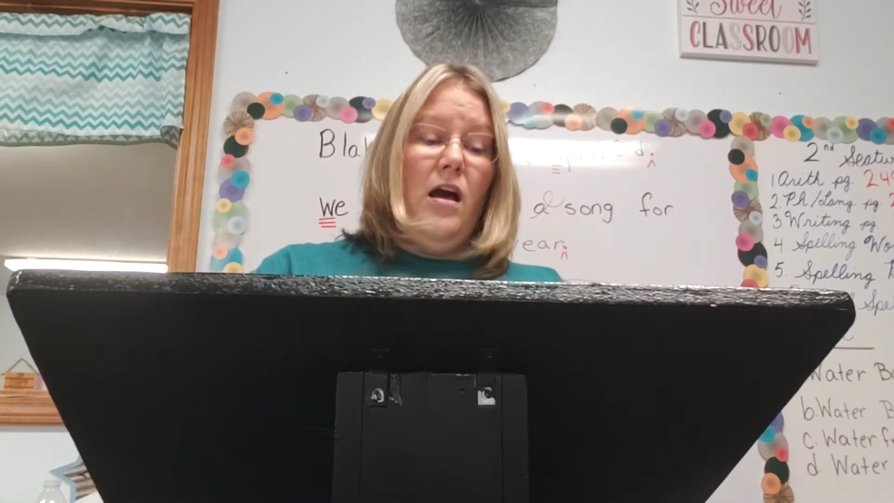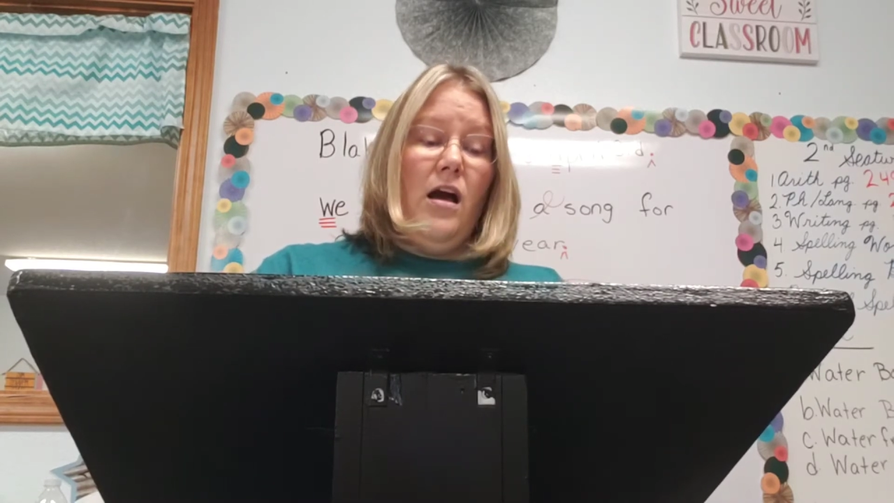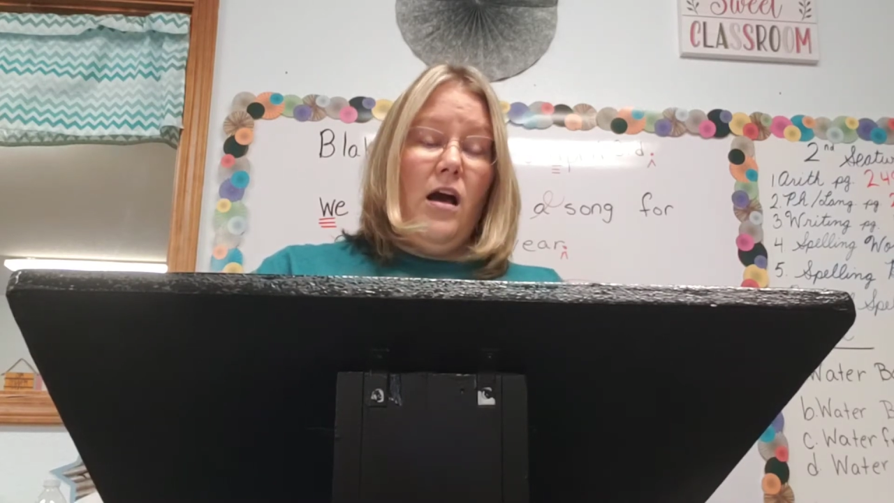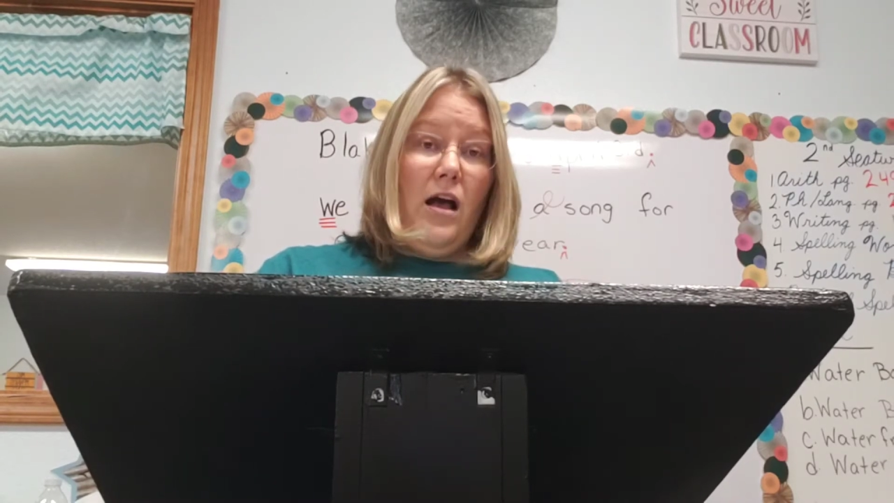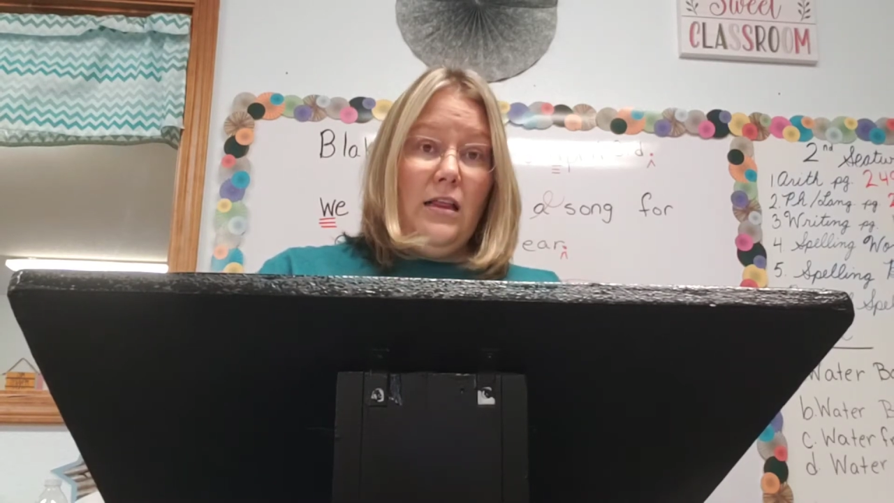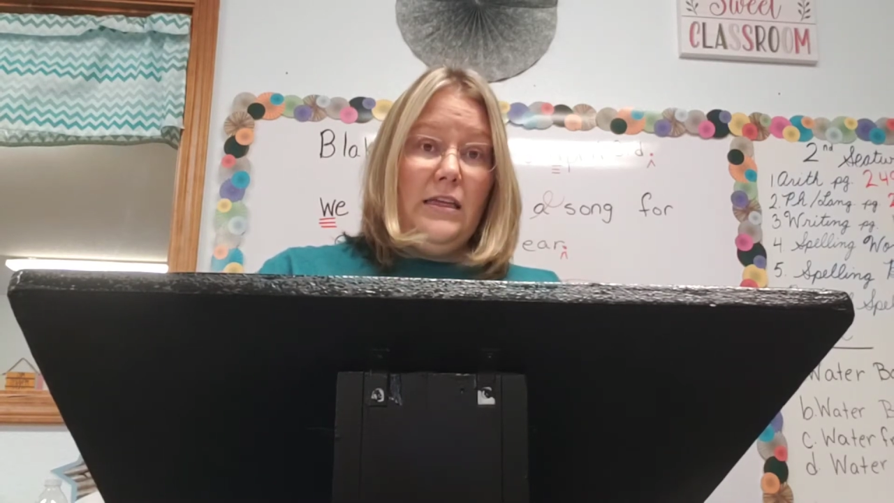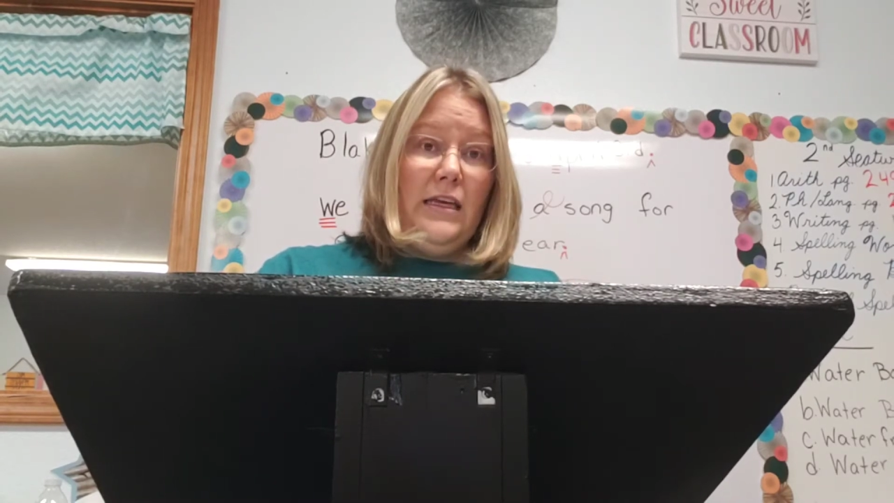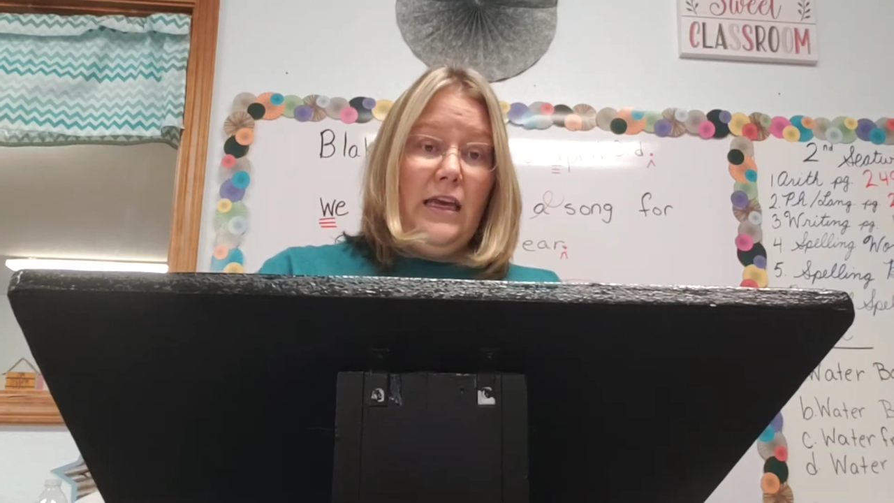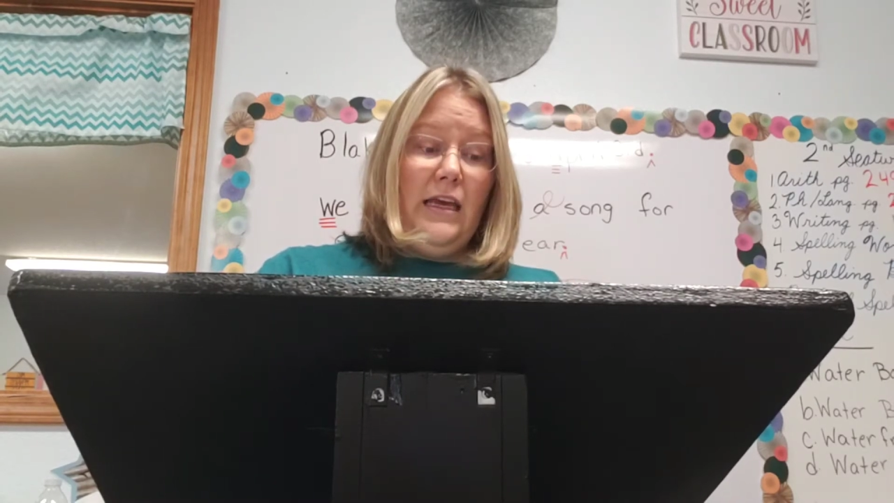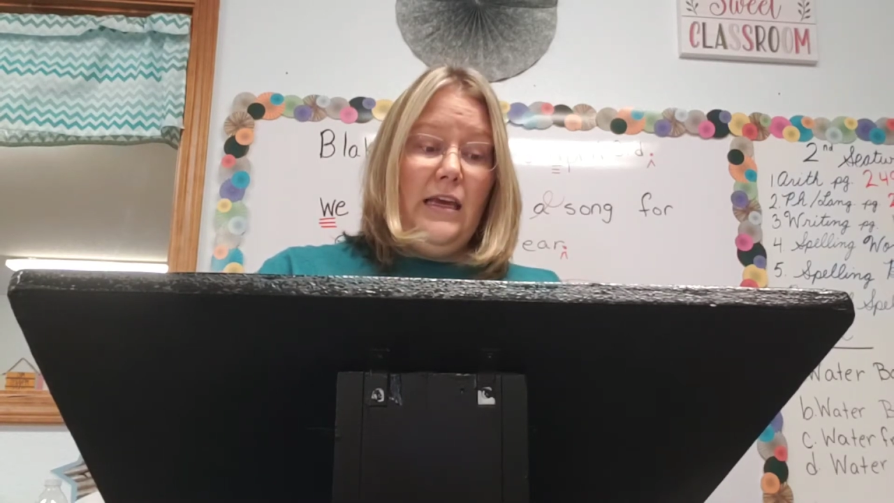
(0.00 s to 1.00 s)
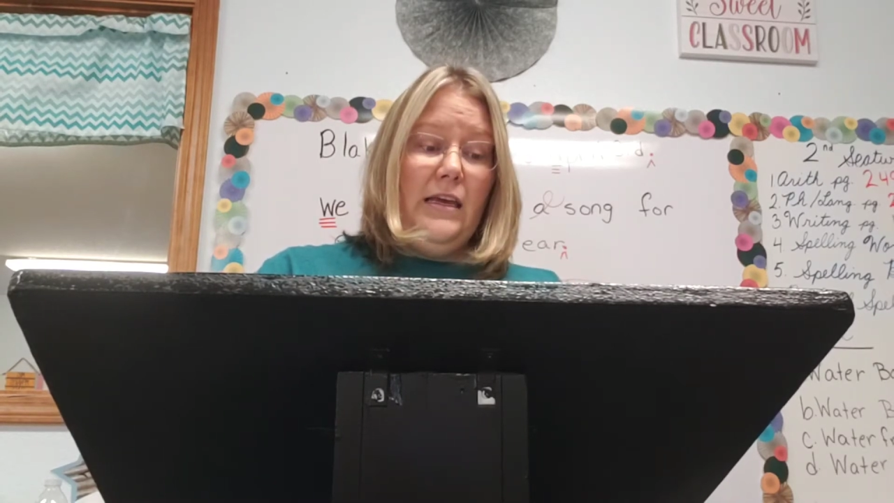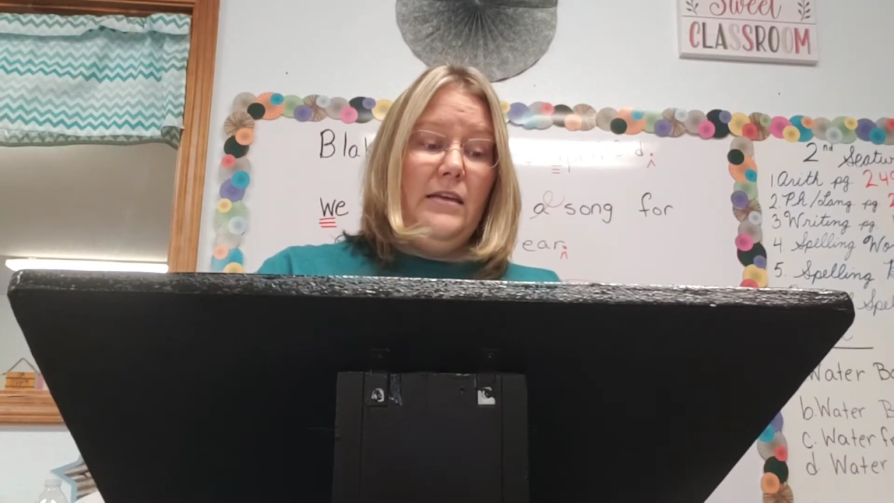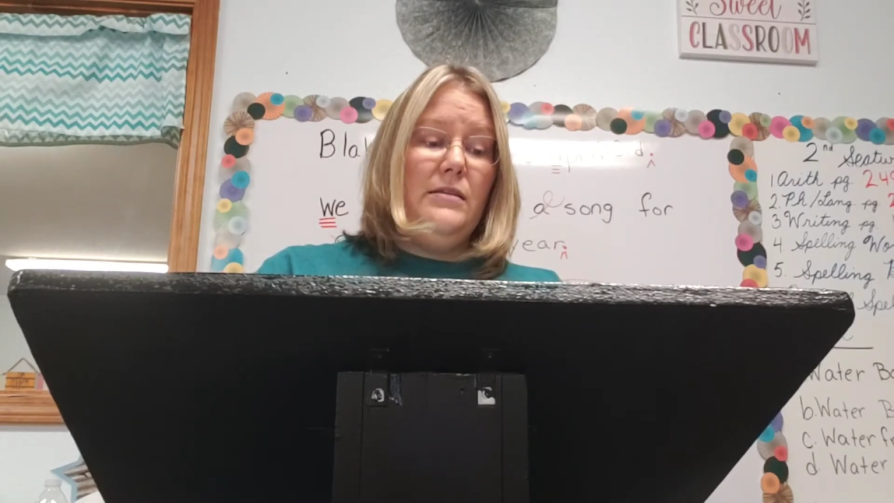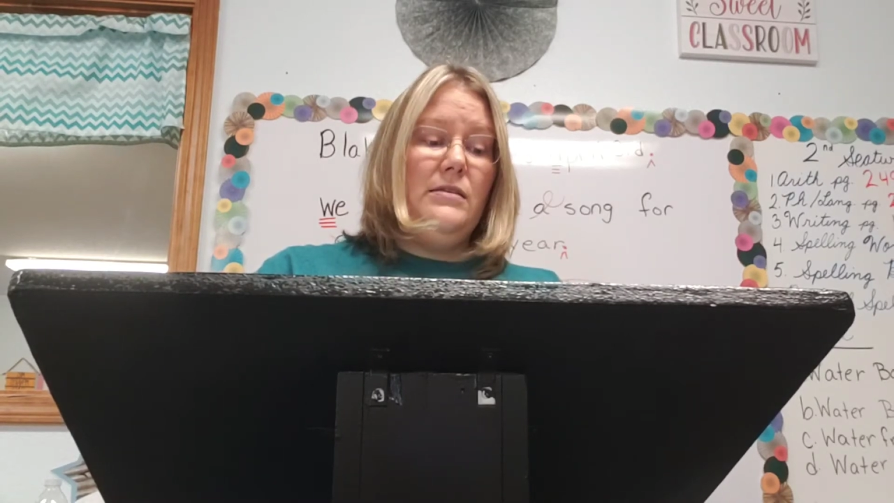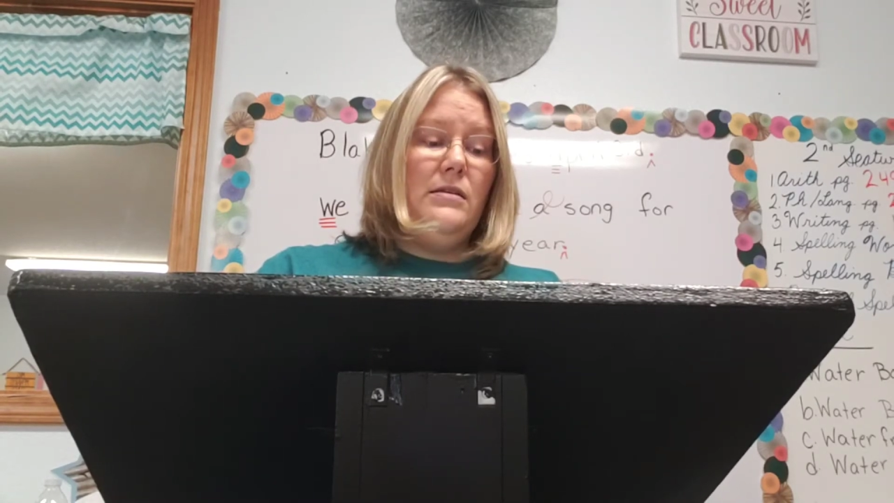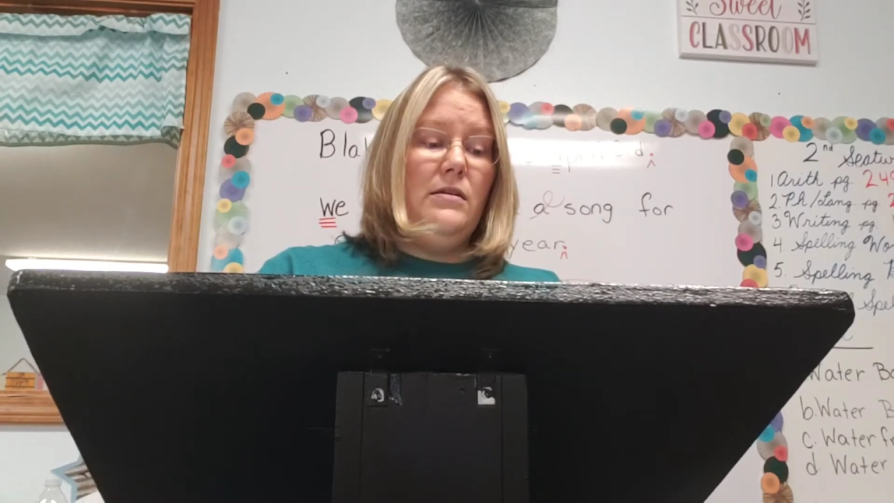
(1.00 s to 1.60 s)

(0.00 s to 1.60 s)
holidays,